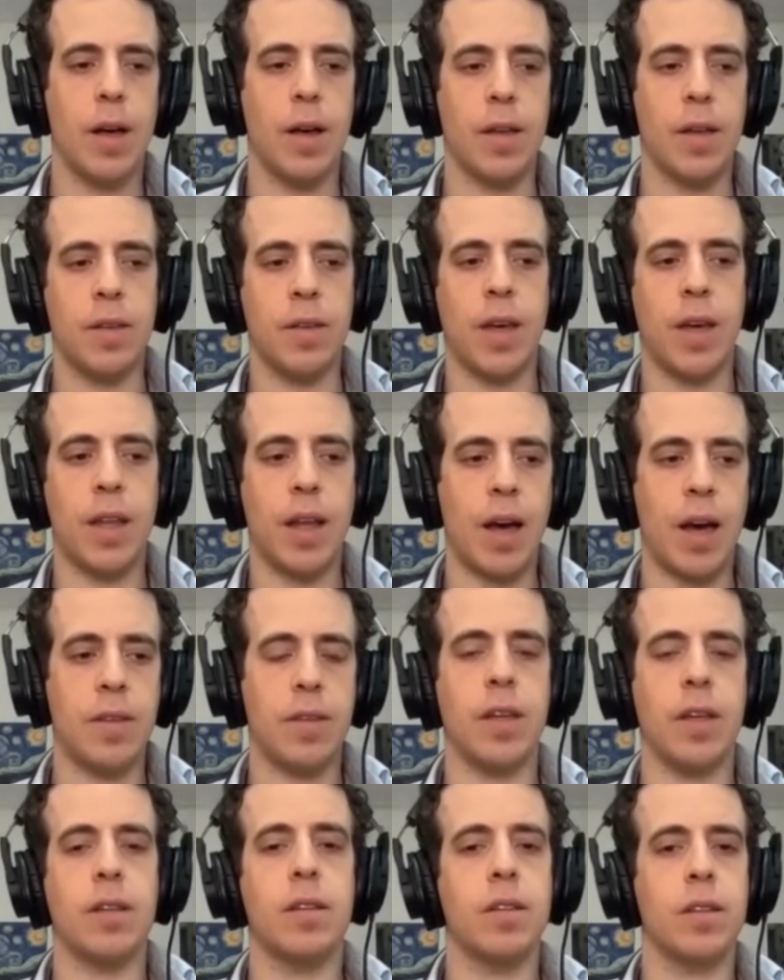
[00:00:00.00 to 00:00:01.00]
then I
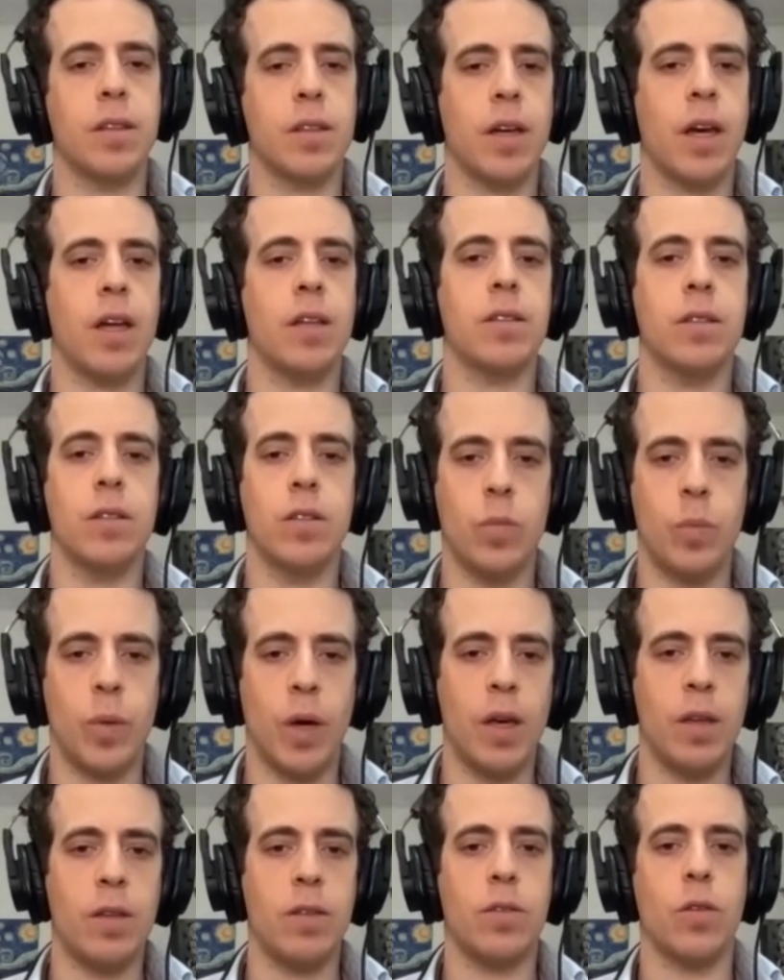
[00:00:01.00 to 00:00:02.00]
think this creates the
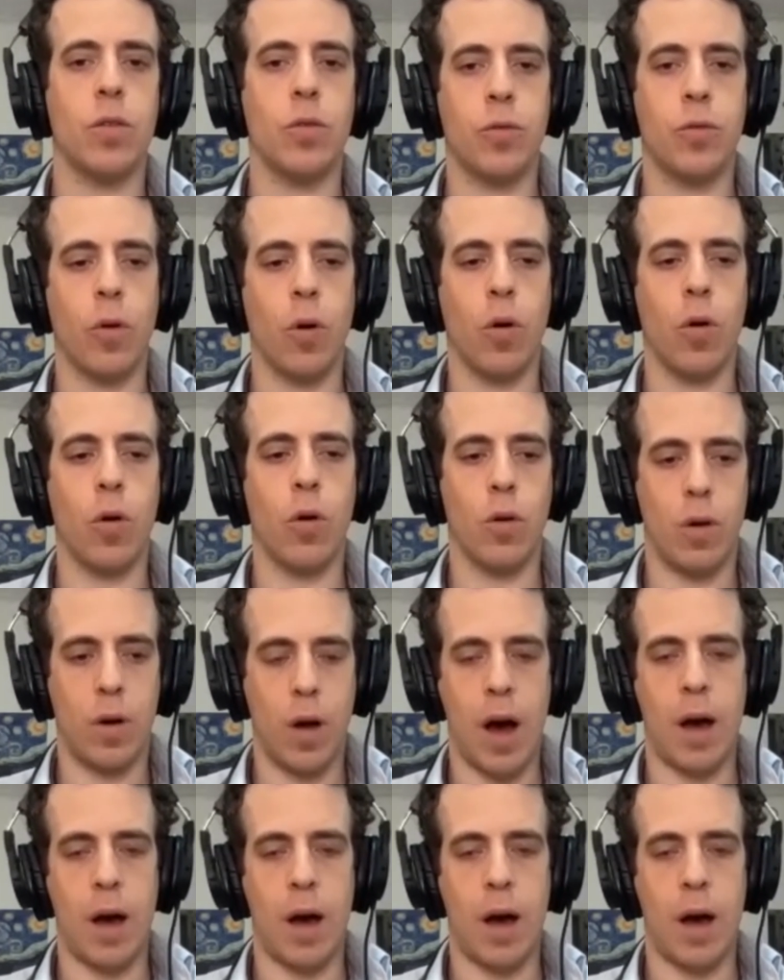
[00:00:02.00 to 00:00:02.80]
space for